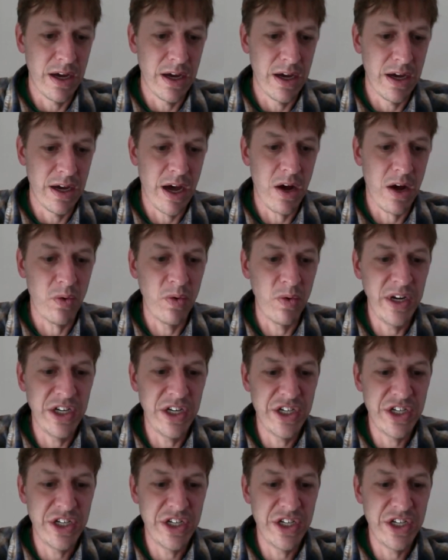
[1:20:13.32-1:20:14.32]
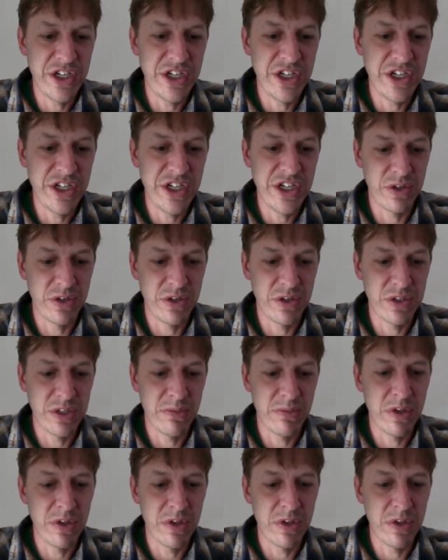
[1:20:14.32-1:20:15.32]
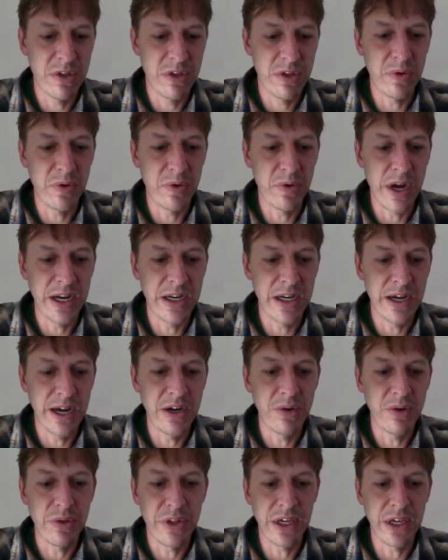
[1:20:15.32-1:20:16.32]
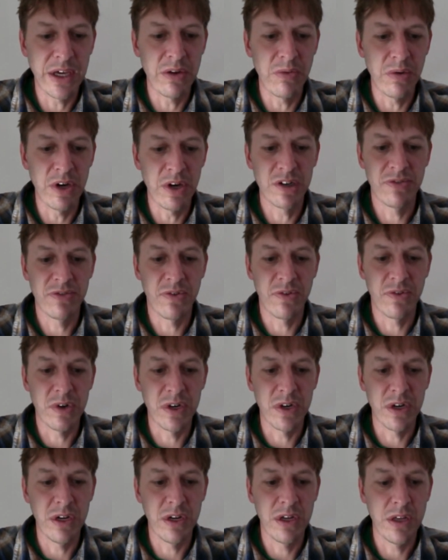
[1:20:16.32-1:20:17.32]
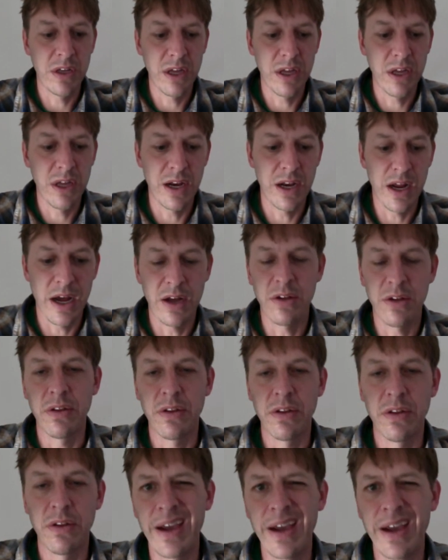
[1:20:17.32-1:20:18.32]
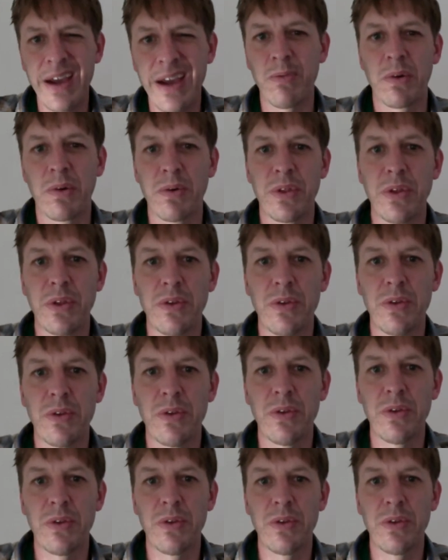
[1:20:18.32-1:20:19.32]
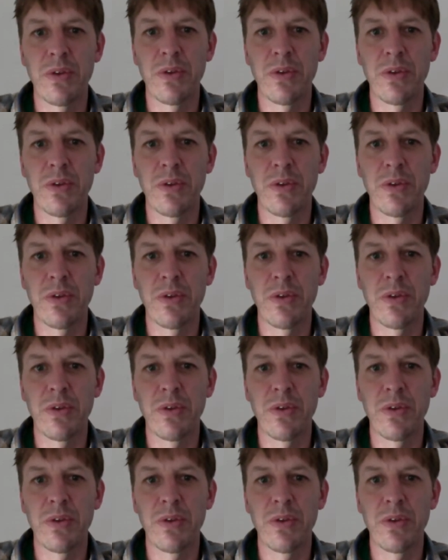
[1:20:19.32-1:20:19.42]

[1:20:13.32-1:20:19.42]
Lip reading: I'll reach out to some of the people who I don't think it worked for, and I can work with you directly.